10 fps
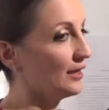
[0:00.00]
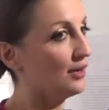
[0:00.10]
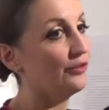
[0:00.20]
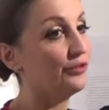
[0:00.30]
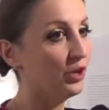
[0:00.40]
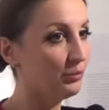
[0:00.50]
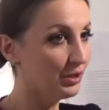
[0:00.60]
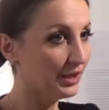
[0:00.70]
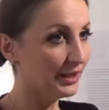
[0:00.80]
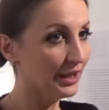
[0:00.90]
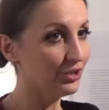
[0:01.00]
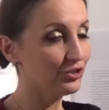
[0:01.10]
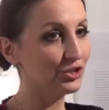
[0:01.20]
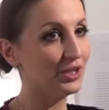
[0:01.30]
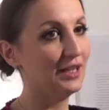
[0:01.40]
of
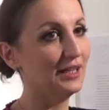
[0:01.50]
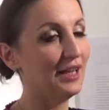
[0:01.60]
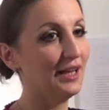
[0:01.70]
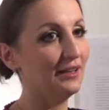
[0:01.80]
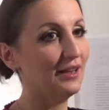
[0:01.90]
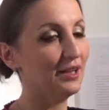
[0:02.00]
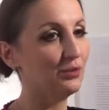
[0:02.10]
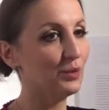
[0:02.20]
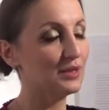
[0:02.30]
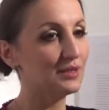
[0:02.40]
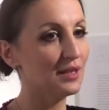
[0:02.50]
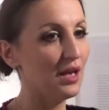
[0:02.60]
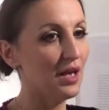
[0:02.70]
communication, and it was